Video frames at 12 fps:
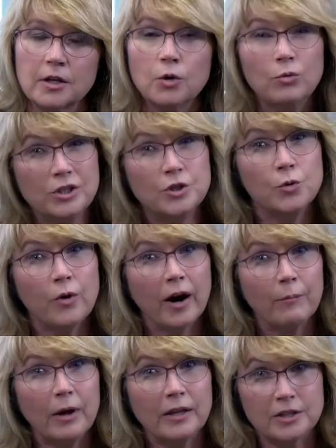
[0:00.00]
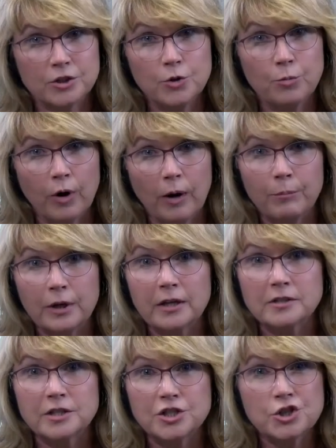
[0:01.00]
We do recommend the Suprep
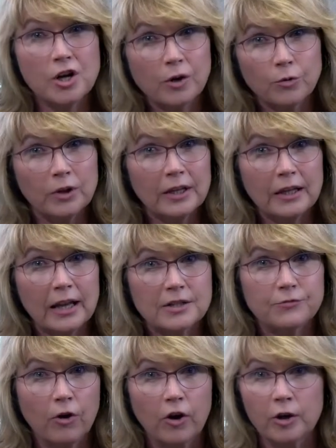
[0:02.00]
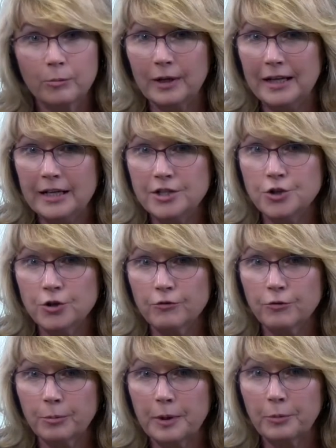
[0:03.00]
because it's generally less volume and easier
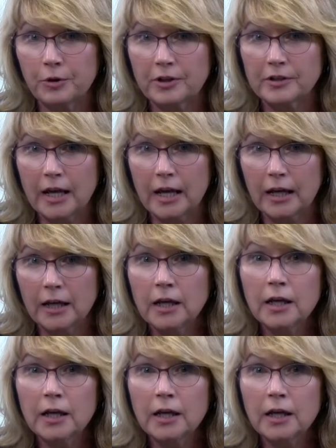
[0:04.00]
for people to take,